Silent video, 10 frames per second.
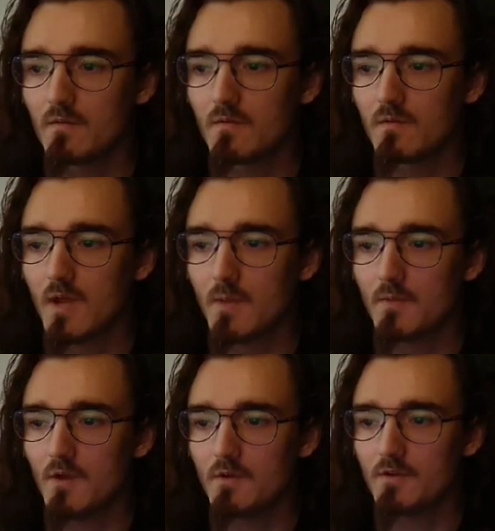I'm
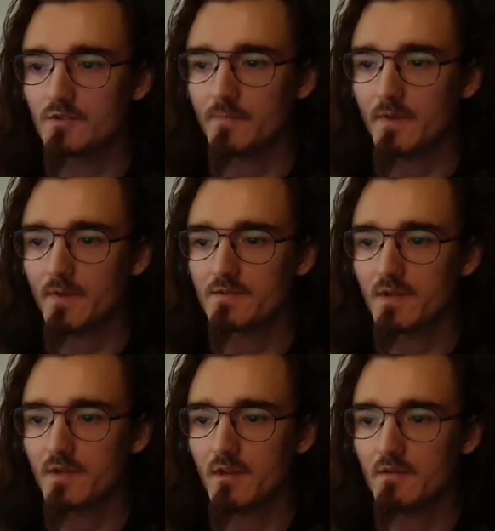going to drop down the
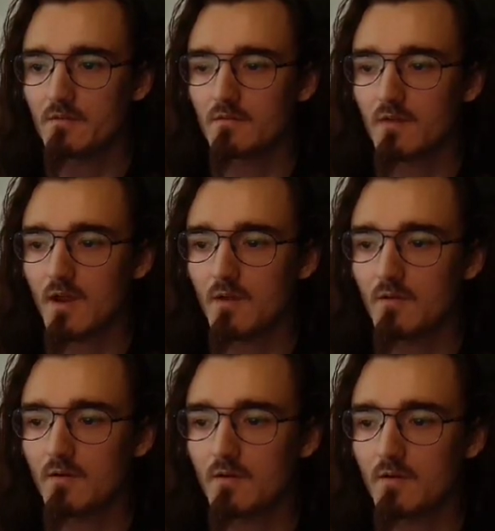Stygian Outlooker.